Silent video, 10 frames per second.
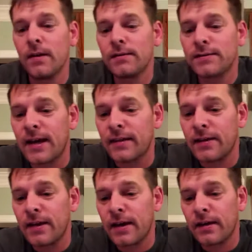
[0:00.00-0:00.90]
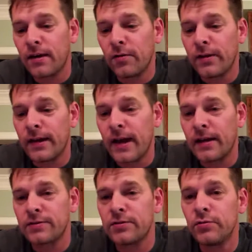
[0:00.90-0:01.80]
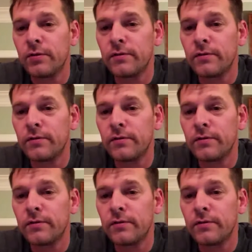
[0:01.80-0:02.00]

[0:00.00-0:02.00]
Sadly, they only let us do it,